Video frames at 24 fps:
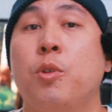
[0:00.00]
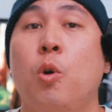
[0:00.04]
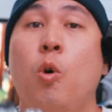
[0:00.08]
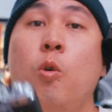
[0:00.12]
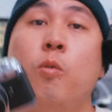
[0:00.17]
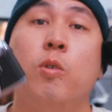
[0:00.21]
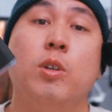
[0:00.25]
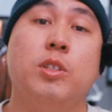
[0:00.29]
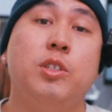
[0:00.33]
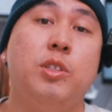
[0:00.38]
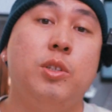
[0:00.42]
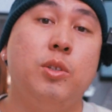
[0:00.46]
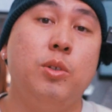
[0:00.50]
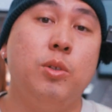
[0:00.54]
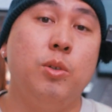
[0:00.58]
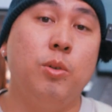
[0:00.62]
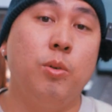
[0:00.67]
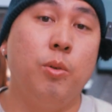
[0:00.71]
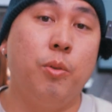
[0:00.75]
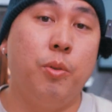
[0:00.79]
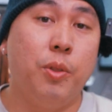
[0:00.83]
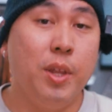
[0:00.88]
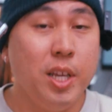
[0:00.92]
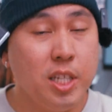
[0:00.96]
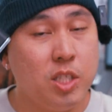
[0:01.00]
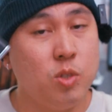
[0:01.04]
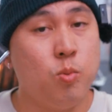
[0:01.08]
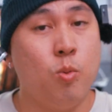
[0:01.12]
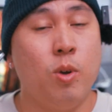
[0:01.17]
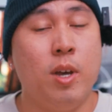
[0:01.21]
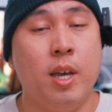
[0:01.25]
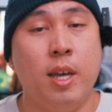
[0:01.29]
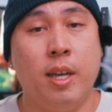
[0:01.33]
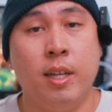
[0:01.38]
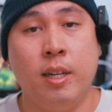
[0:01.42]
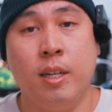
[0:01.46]
over to this
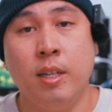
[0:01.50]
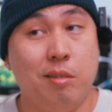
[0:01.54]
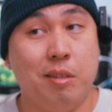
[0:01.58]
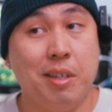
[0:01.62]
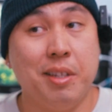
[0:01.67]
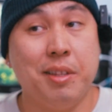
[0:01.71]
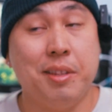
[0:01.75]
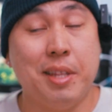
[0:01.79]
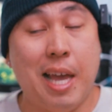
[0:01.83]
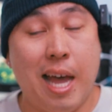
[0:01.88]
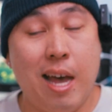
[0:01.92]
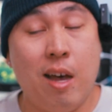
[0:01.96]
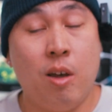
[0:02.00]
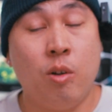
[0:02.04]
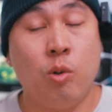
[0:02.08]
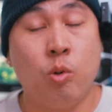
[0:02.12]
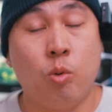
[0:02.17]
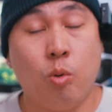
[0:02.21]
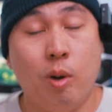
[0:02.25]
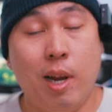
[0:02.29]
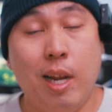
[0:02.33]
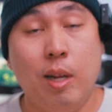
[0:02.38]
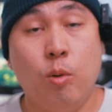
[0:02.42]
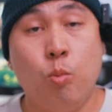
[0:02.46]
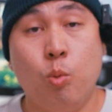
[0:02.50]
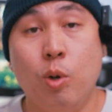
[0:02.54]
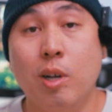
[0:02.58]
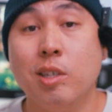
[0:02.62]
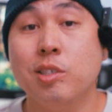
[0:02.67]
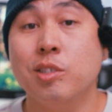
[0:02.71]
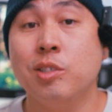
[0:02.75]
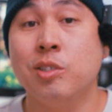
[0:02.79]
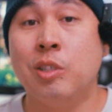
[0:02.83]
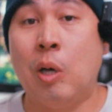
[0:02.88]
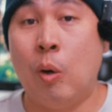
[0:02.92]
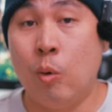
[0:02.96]
one, the downgrade
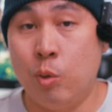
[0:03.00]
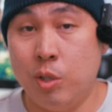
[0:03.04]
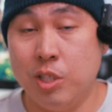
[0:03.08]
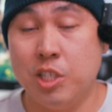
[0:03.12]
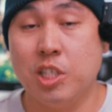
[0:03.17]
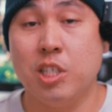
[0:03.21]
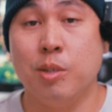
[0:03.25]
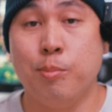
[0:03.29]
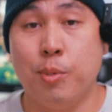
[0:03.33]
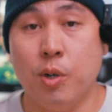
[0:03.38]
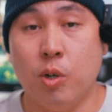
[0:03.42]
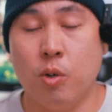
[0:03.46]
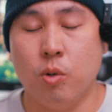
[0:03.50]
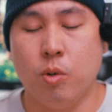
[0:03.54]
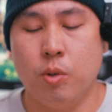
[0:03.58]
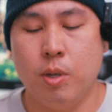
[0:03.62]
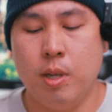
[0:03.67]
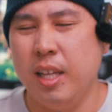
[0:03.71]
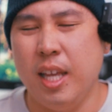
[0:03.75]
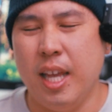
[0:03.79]
was noticeable.